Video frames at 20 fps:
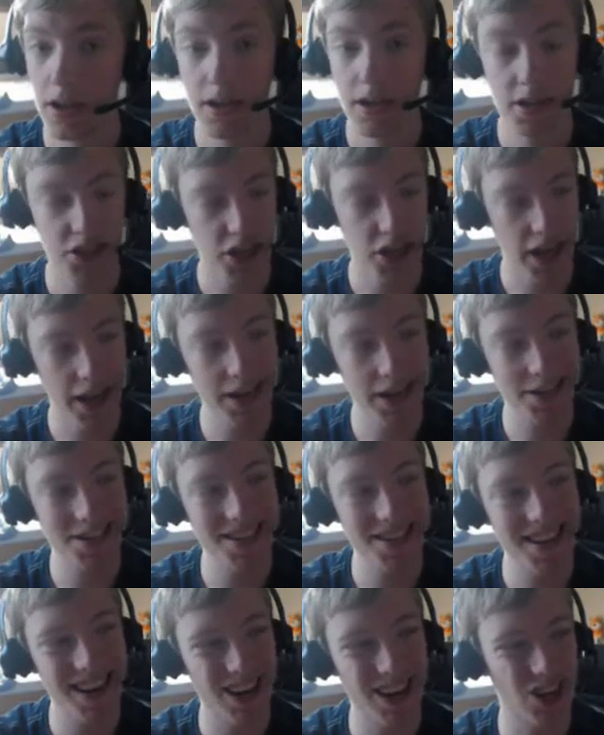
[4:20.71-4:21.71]
It's
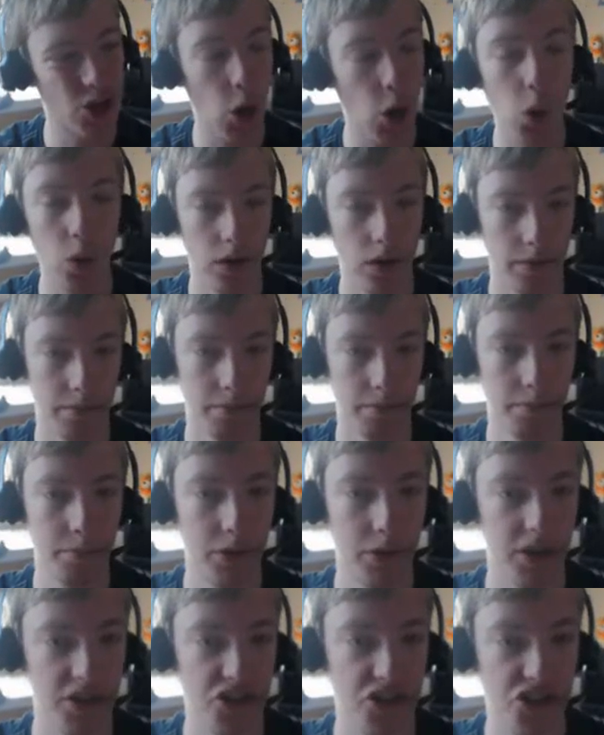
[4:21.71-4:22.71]
Ancient Gear Golem
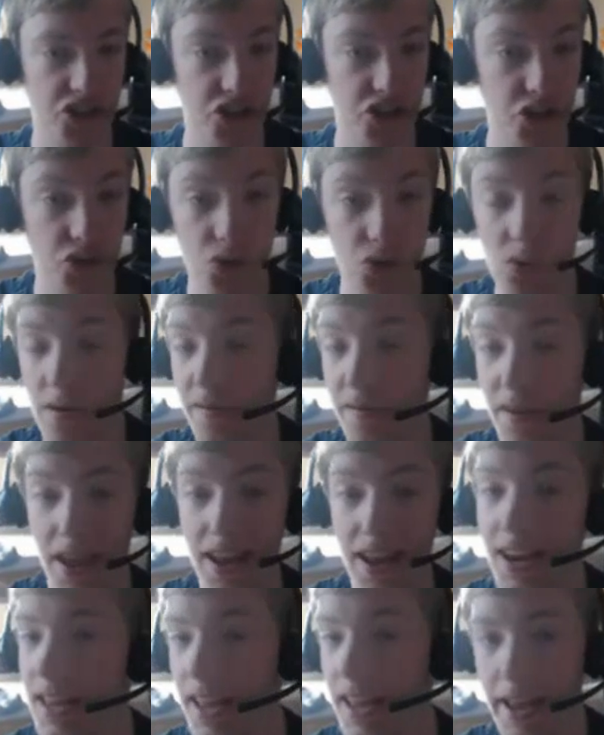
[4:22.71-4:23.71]
plus 2 of
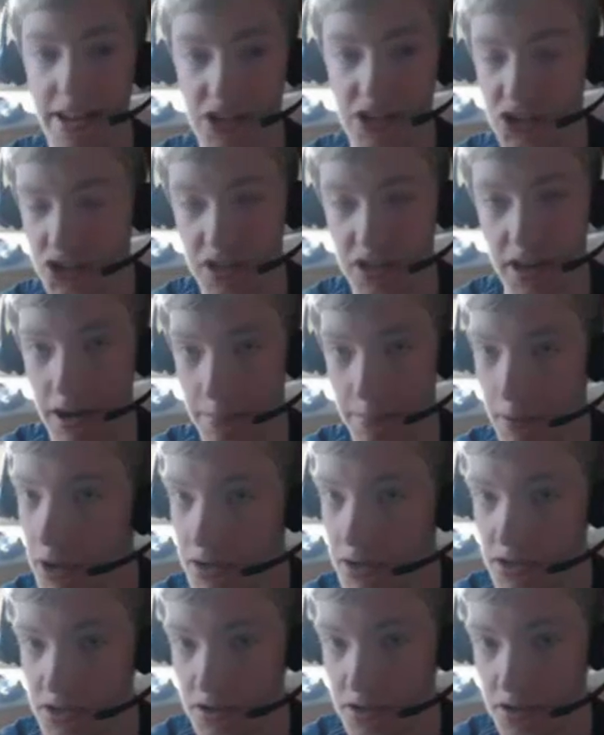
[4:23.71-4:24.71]
any Ancient Gear
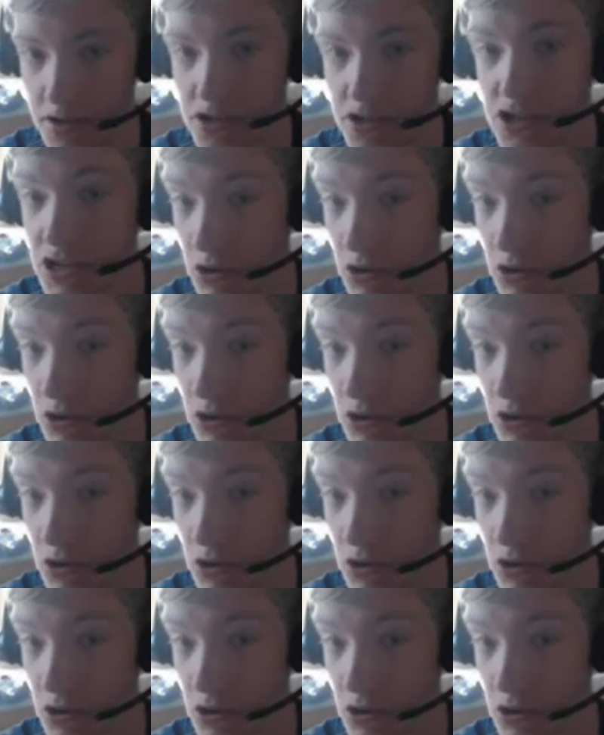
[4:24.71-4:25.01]
monsters,